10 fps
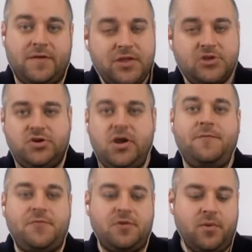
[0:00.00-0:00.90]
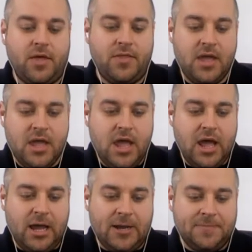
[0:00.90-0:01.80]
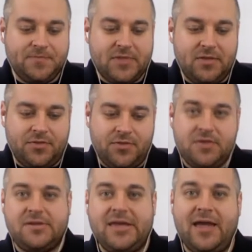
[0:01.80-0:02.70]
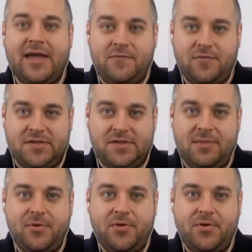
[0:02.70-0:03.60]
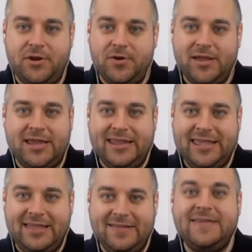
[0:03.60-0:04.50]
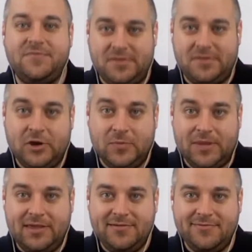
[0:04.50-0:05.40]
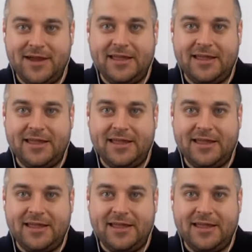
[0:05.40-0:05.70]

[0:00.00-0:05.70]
life that you're comfortable with. This guy, for example, you know, again, he lives near me, right?